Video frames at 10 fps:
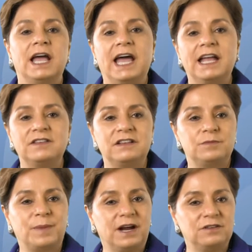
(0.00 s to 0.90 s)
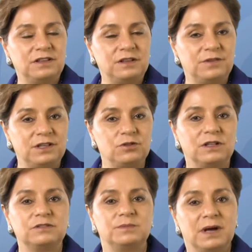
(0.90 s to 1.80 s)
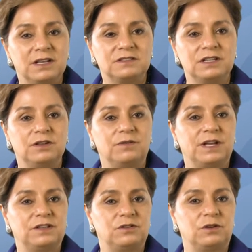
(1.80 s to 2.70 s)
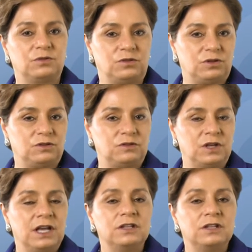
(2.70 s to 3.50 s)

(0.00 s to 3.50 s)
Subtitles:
and inspired individuals must innovate solutions.